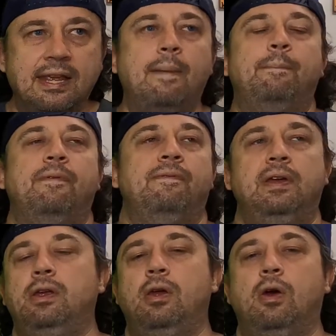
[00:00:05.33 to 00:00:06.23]
tip
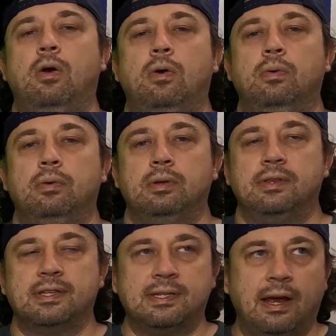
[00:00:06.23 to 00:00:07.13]
video
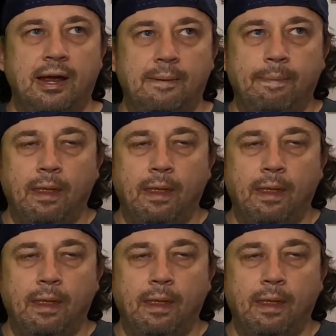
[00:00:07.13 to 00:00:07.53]
this time.